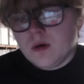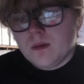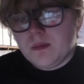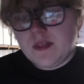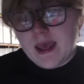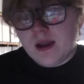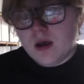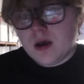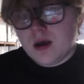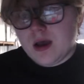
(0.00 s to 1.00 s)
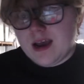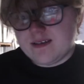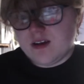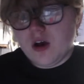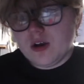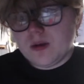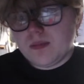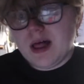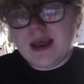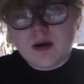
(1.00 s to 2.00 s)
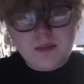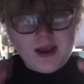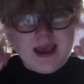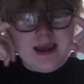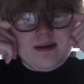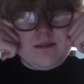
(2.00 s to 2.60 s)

But then I started to plan out in my head